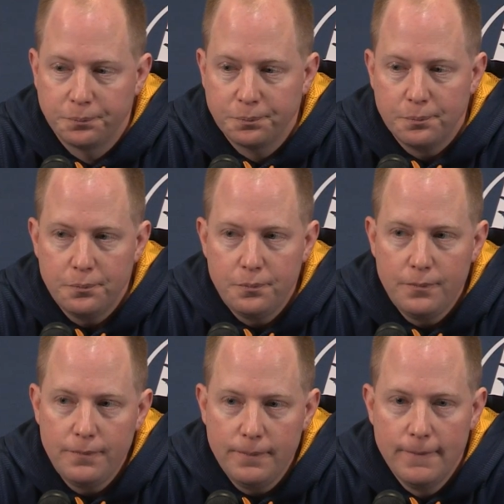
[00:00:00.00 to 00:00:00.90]

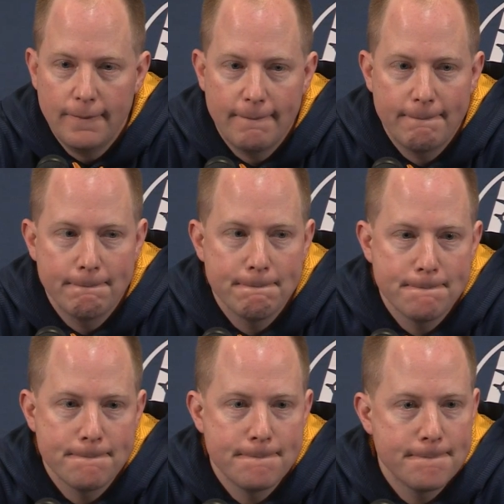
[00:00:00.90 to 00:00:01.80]

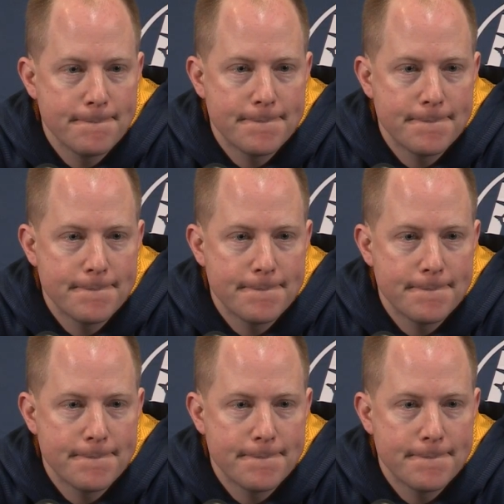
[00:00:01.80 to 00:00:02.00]
No one is speaking in this clip.